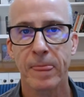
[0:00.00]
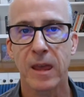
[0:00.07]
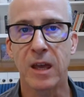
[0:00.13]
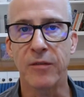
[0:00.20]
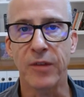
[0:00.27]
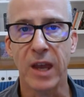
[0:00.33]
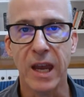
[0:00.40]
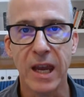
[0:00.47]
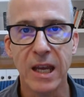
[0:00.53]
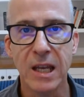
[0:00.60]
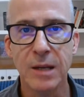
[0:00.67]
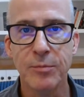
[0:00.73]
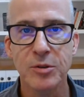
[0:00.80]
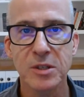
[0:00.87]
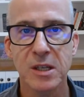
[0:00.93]
If
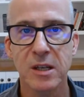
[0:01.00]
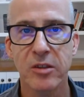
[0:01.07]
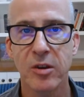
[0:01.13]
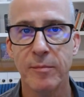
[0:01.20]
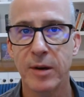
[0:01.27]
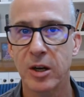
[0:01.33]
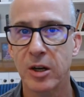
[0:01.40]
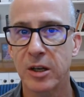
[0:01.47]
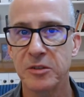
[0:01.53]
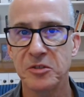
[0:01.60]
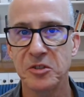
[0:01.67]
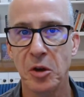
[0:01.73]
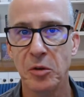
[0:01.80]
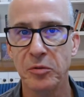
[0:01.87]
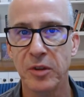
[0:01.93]
80% of the Americans
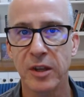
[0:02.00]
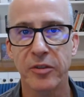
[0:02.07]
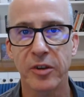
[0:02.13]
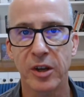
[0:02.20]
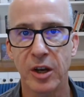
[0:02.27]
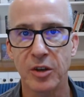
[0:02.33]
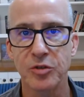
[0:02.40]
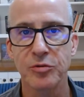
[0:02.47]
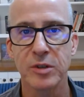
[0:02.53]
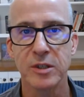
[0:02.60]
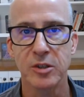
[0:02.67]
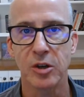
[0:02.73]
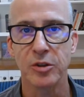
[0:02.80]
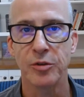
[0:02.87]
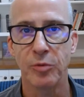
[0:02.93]
don't think the country is
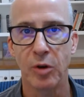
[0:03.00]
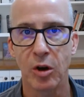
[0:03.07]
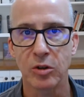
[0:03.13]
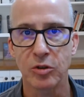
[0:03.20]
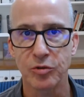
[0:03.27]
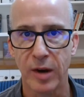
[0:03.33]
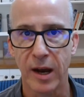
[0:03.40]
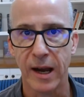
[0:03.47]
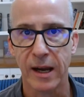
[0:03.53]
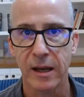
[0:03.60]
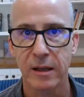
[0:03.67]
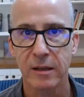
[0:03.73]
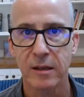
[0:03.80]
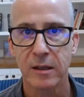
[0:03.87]
on the right track,